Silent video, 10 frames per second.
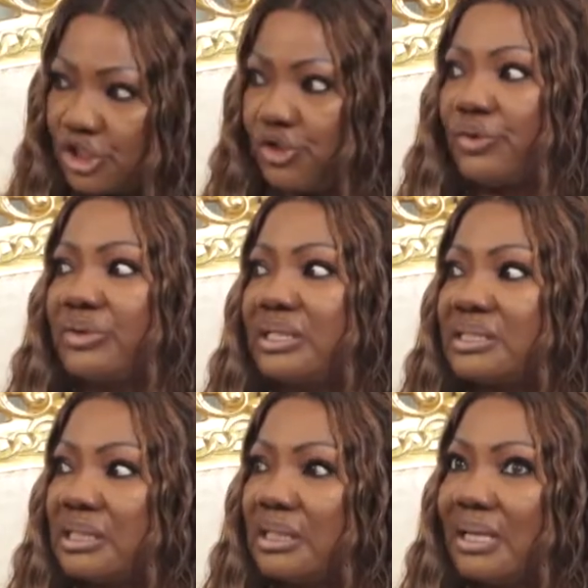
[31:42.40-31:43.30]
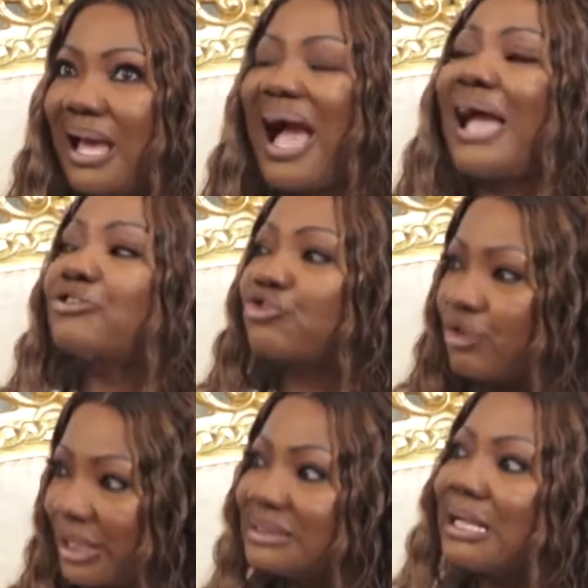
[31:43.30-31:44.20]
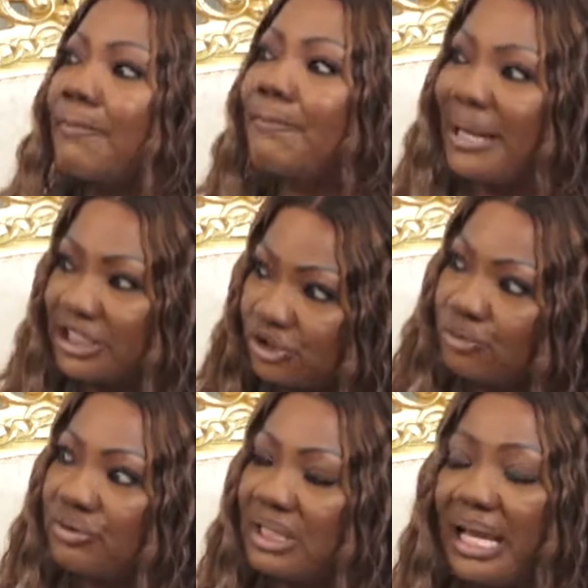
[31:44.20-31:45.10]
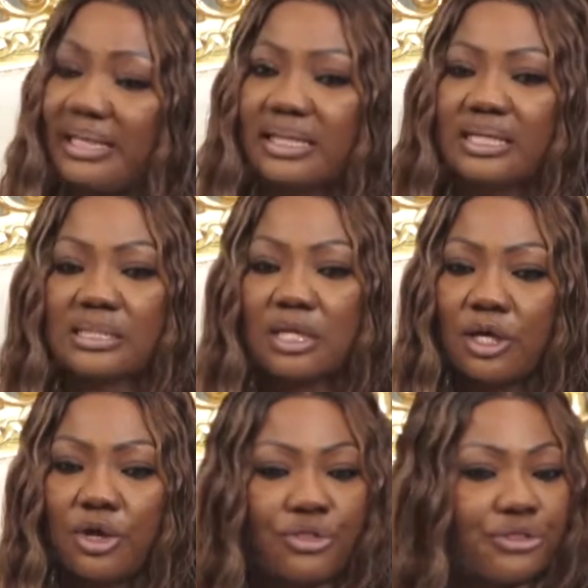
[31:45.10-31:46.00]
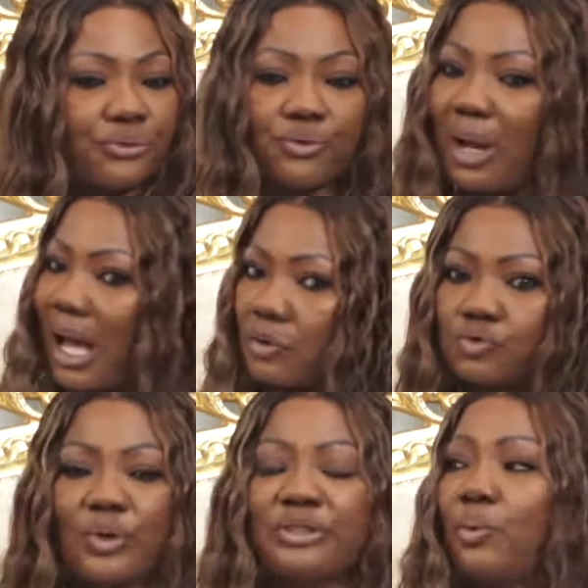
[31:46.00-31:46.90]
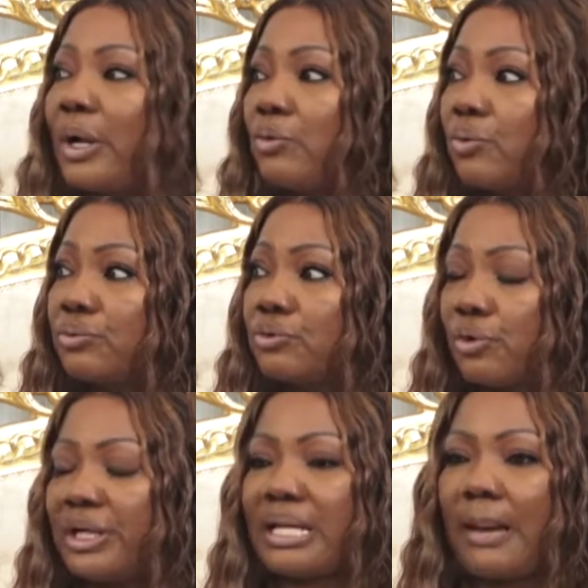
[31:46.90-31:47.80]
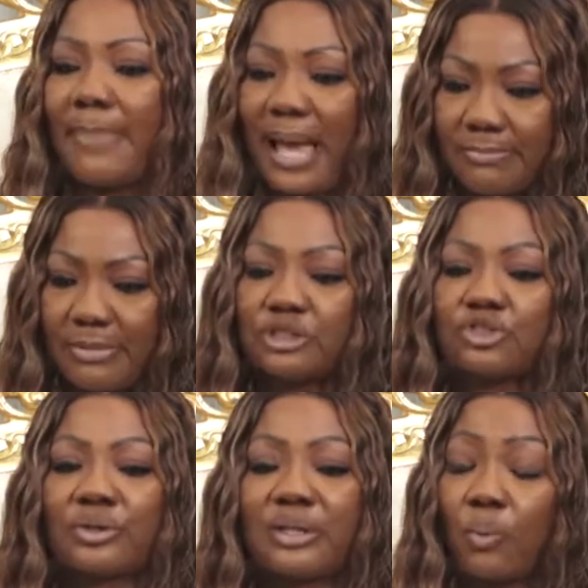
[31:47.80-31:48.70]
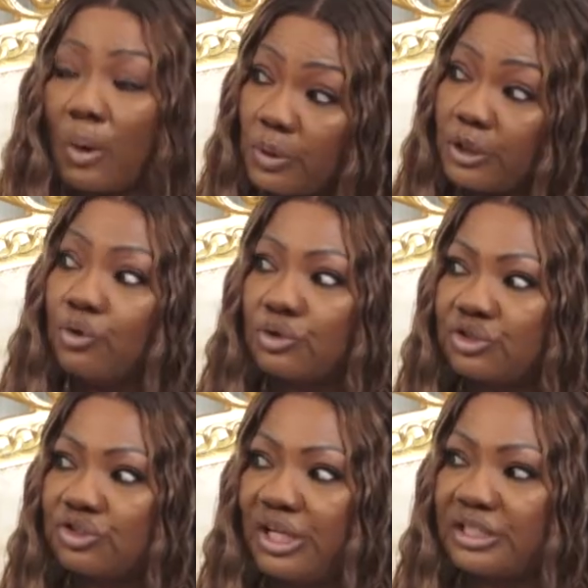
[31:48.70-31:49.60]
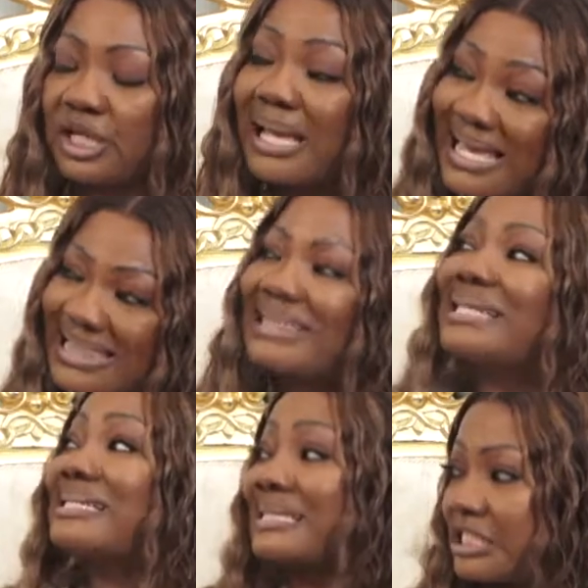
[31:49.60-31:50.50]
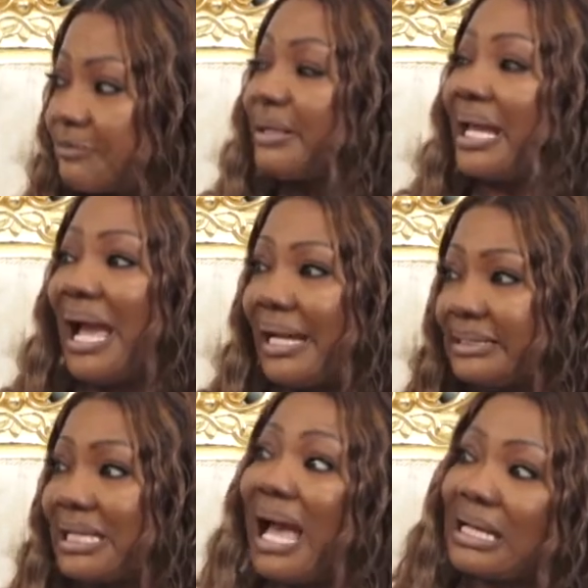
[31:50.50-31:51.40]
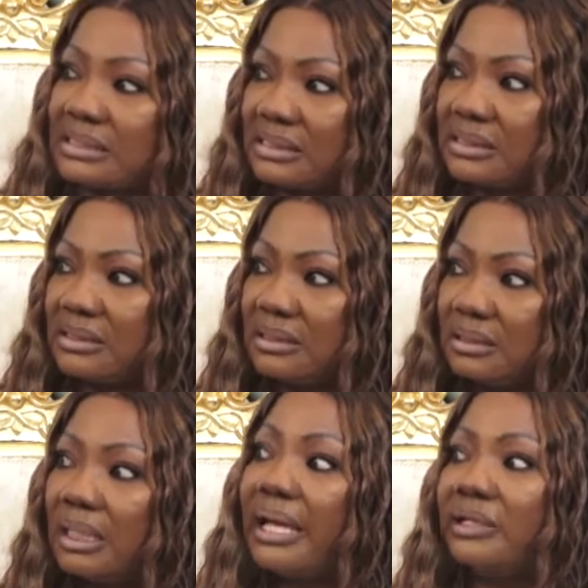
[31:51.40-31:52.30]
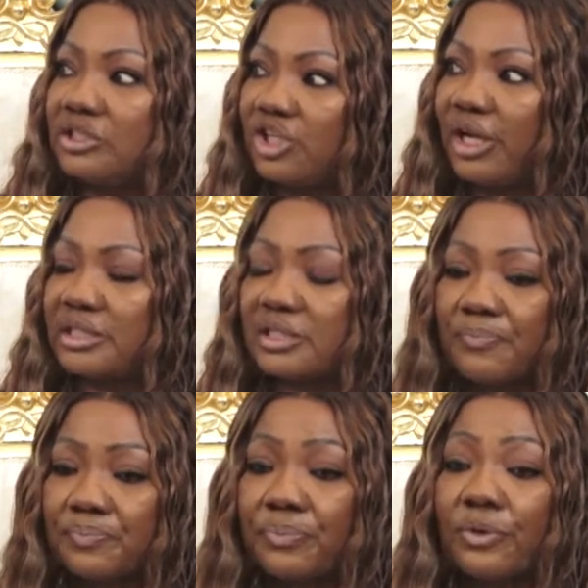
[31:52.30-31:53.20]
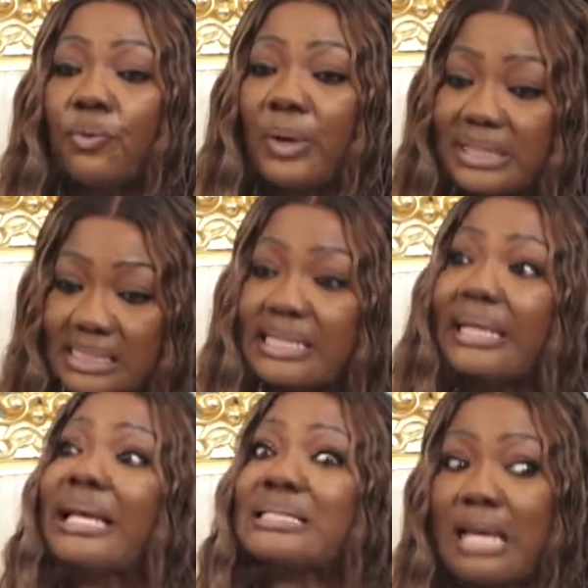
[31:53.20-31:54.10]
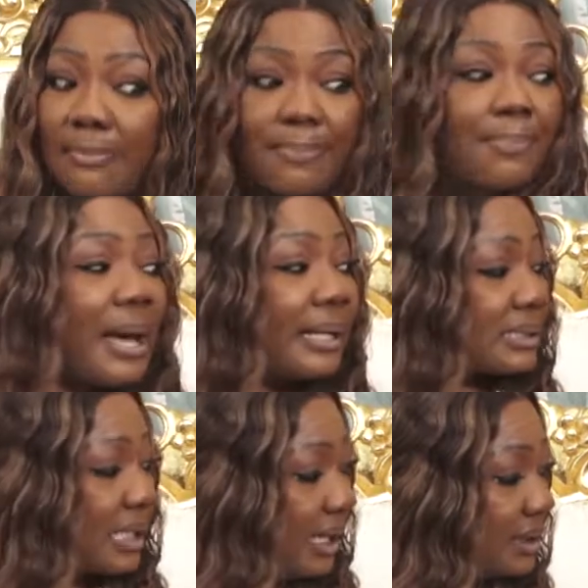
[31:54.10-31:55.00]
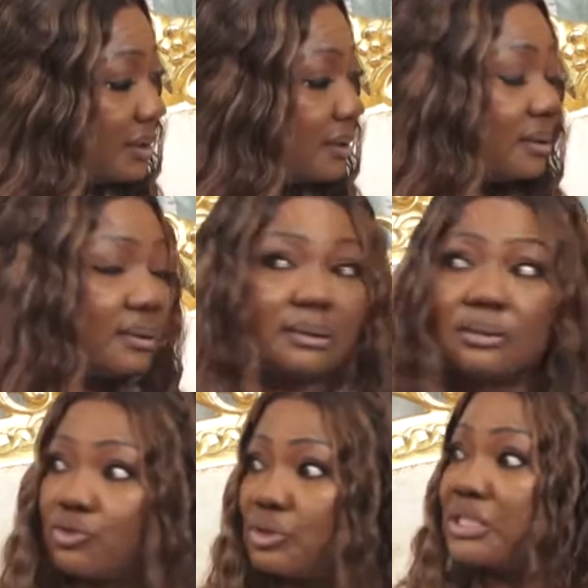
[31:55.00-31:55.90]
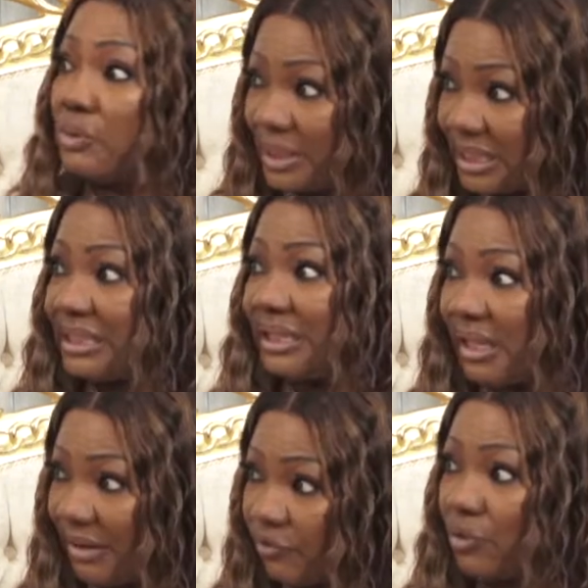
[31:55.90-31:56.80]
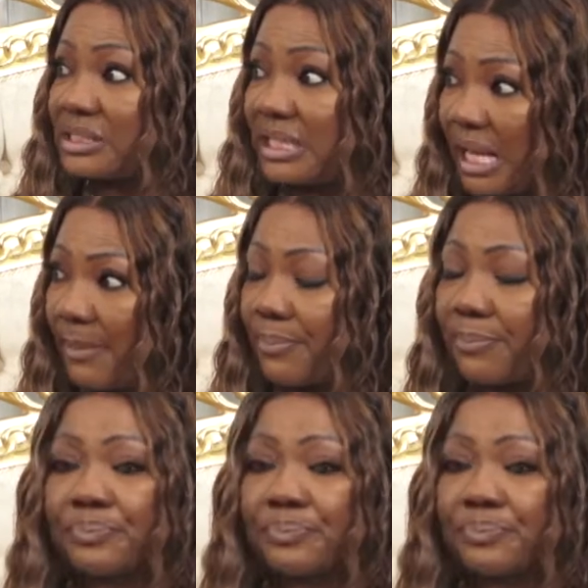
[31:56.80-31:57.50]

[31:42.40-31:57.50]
sure that I trained up my children like that. Throughout when they were growing up, I made sure that when we go to church, they sit behind us in church. When they say get up, I turn to see whether they have gotten up.